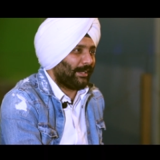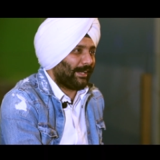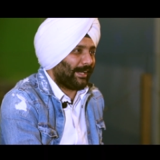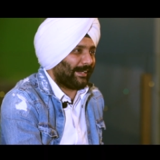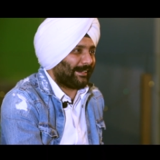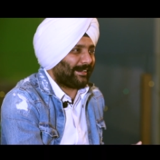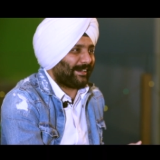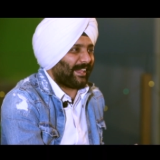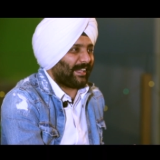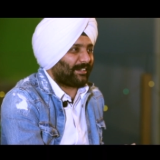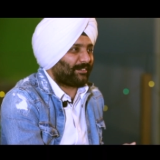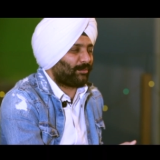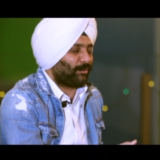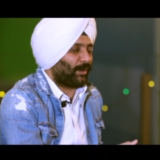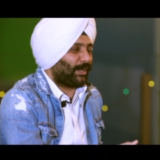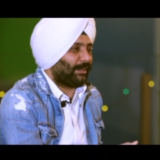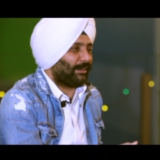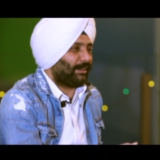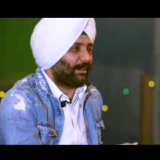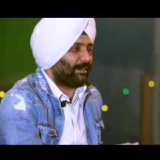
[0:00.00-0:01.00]
and the next
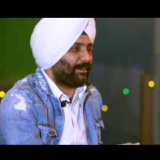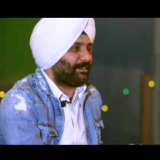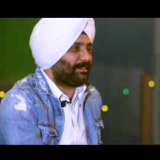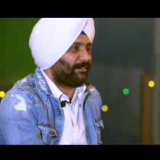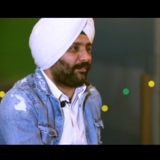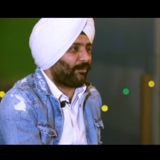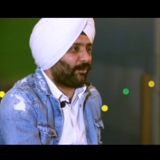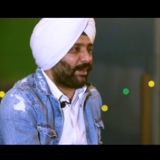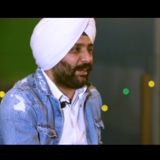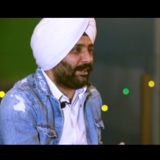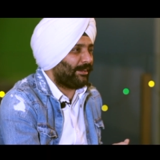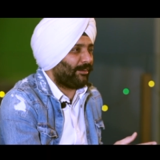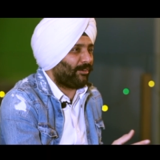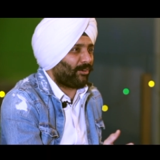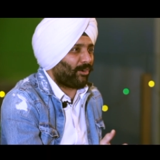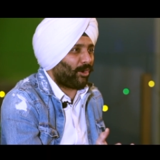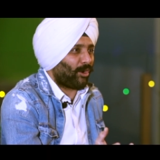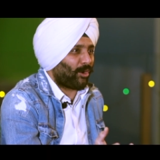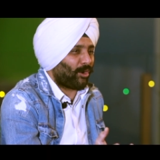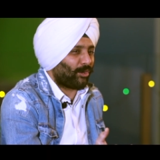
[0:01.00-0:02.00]
one is really
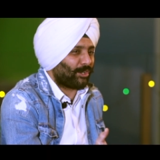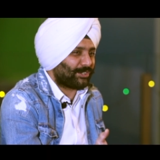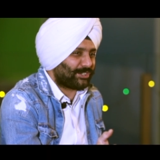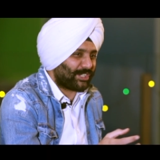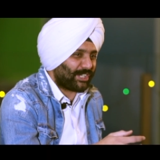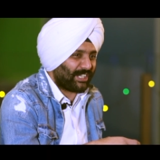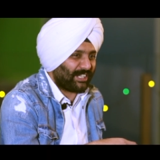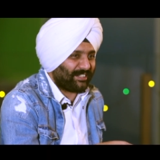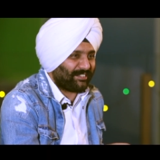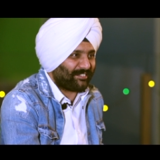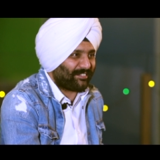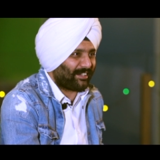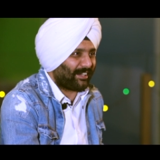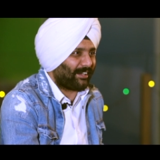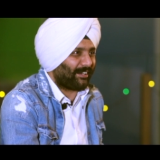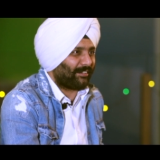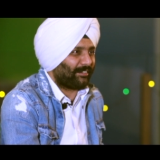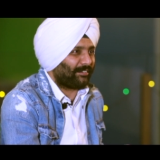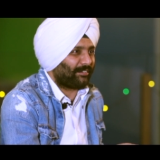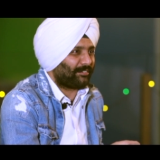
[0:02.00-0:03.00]
raw jeans
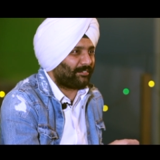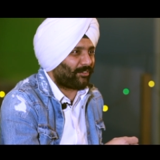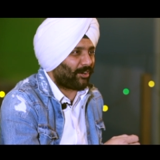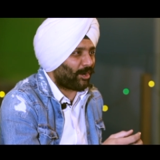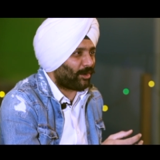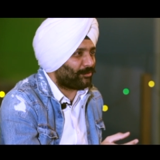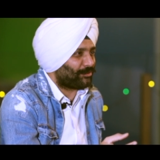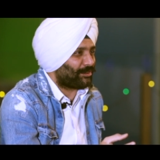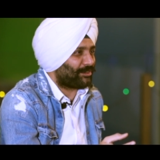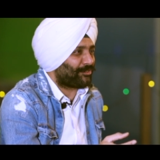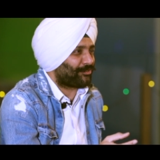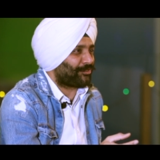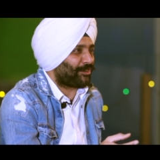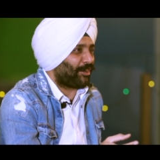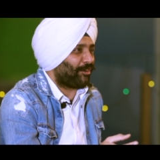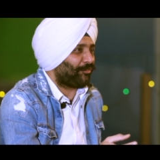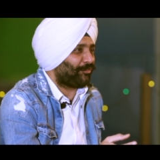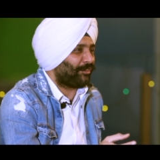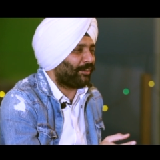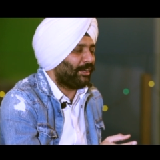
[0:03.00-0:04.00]
and trousers
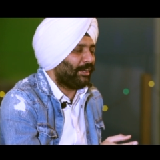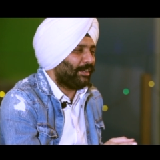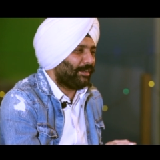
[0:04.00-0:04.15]
stuffs.